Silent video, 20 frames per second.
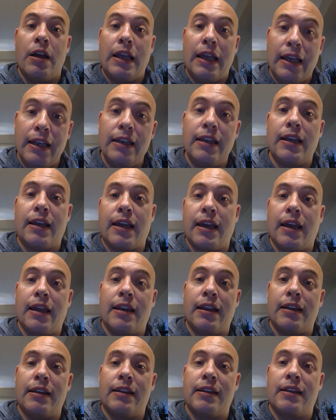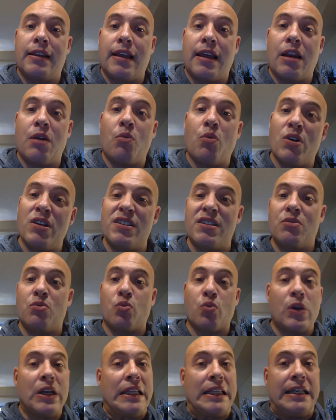indicated that it wasn't
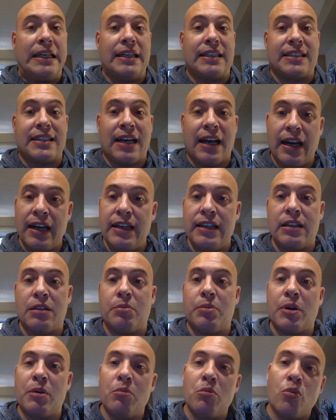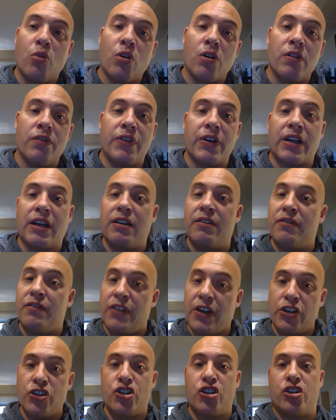really a title, but more of a
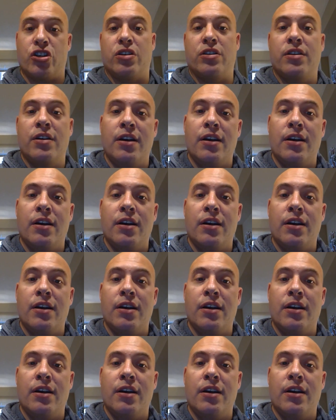convention,